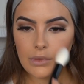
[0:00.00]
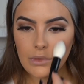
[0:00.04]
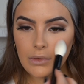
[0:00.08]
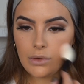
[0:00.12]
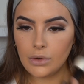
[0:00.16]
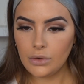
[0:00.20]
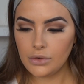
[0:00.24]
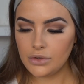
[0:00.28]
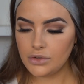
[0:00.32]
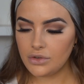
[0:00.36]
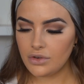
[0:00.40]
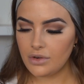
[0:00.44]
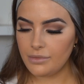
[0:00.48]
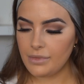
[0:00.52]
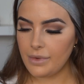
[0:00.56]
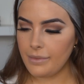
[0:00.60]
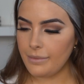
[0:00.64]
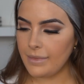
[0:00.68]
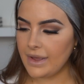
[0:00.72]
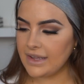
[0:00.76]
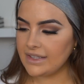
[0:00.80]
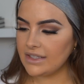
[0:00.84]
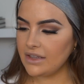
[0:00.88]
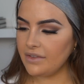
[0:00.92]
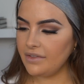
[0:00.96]
Not sure I'm a
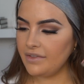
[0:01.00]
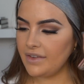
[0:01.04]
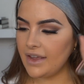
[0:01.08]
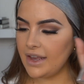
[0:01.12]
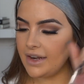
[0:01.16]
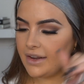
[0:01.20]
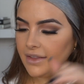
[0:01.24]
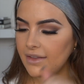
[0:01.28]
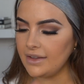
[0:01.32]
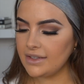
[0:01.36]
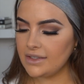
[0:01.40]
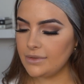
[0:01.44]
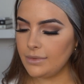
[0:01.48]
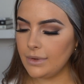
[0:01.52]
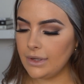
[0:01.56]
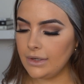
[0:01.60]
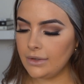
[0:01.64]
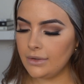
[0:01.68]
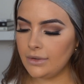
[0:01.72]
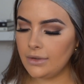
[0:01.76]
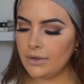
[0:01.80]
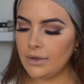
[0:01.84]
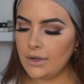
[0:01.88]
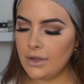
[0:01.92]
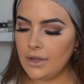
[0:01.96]
massive fan of this
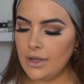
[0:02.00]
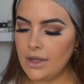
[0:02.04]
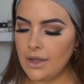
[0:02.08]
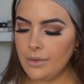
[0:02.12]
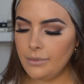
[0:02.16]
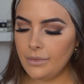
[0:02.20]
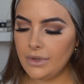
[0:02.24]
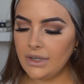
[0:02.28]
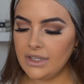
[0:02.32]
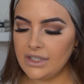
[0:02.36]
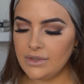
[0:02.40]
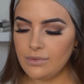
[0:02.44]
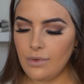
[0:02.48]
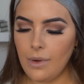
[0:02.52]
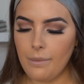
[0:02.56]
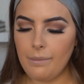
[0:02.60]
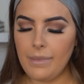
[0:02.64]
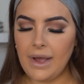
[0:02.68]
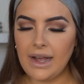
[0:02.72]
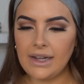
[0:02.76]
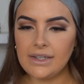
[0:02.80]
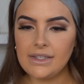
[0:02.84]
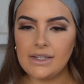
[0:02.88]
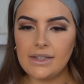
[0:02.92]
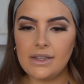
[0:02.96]
one. I'm going to swap
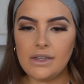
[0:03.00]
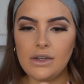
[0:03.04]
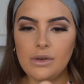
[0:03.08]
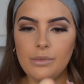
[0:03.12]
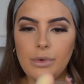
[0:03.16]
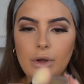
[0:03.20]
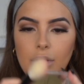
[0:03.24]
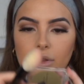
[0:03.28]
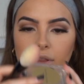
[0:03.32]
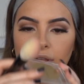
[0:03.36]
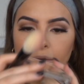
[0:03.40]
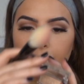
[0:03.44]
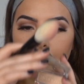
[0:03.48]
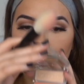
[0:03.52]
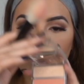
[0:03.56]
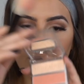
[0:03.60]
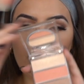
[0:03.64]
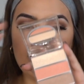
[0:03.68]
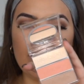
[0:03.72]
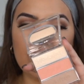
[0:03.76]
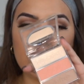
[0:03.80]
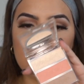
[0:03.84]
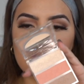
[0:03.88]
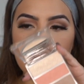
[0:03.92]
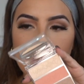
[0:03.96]
back to the Napoleon
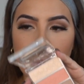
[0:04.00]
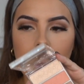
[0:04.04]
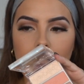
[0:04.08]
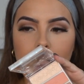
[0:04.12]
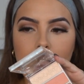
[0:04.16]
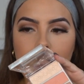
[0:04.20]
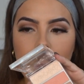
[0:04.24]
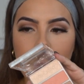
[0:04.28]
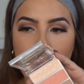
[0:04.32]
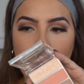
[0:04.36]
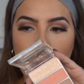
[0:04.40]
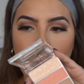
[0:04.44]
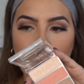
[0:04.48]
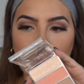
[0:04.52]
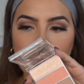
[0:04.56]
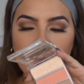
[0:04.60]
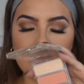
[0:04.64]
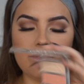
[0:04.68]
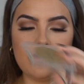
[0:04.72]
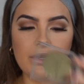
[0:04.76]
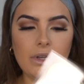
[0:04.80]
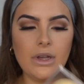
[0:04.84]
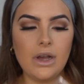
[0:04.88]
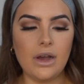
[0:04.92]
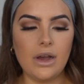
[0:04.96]
Purtis Ultimate